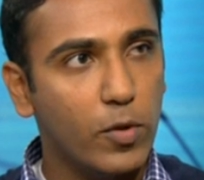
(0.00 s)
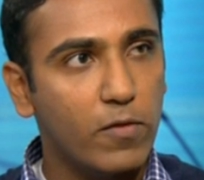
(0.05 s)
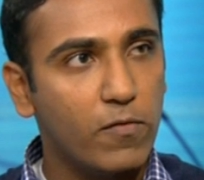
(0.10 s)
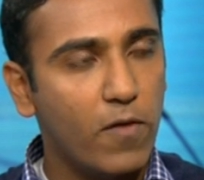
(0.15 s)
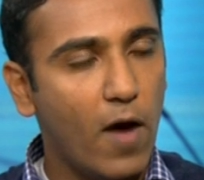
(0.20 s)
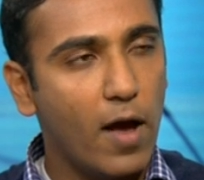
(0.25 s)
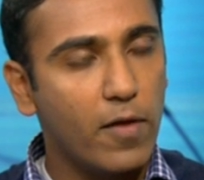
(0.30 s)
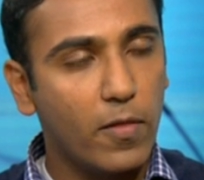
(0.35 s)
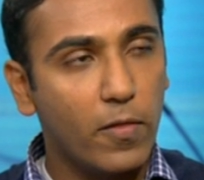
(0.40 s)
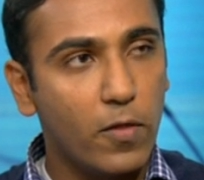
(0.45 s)
we'd
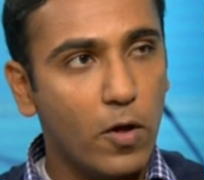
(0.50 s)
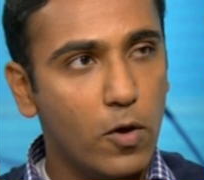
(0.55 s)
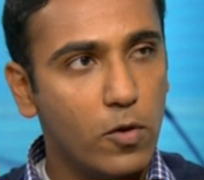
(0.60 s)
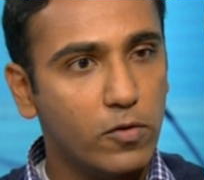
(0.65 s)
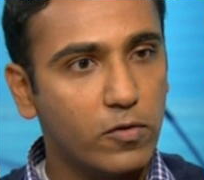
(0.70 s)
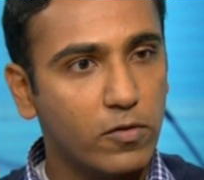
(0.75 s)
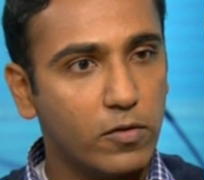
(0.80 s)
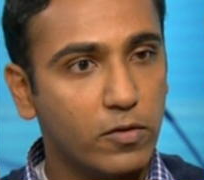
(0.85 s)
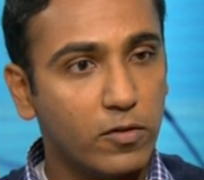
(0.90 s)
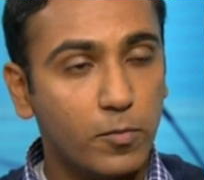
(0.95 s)
find that
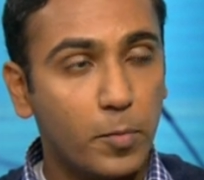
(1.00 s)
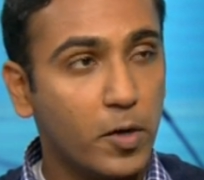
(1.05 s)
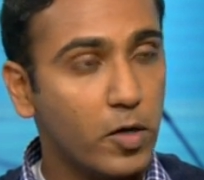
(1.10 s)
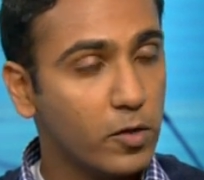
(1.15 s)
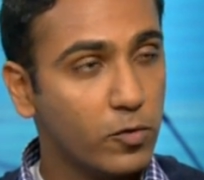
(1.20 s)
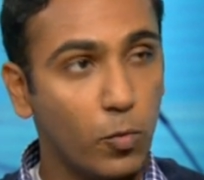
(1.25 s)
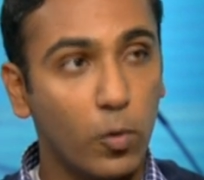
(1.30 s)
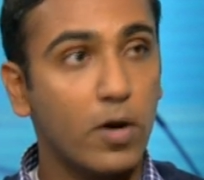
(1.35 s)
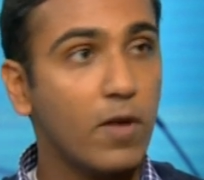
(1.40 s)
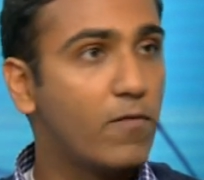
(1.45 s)
those
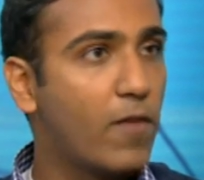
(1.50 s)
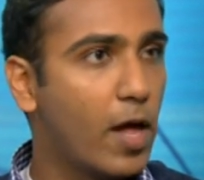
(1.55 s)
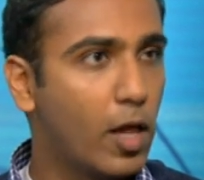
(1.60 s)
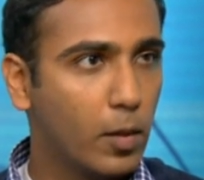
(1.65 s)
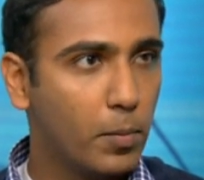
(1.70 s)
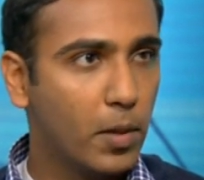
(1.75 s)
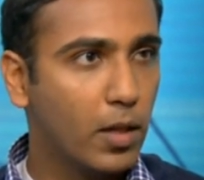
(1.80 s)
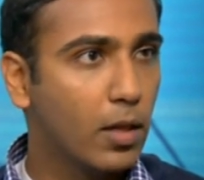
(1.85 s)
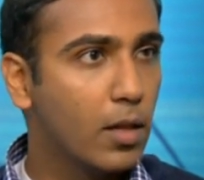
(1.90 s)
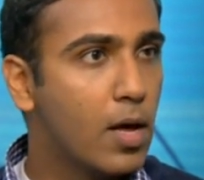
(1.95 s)
spirits weren't
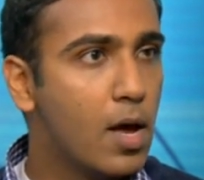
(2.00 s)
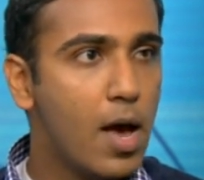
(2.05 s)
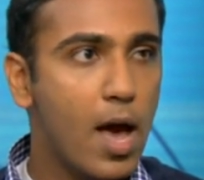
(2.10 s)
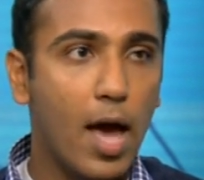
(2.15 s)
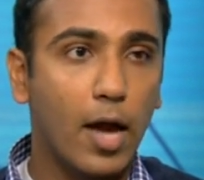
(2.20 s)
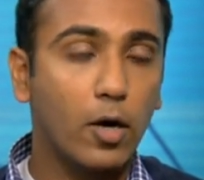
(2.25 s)
available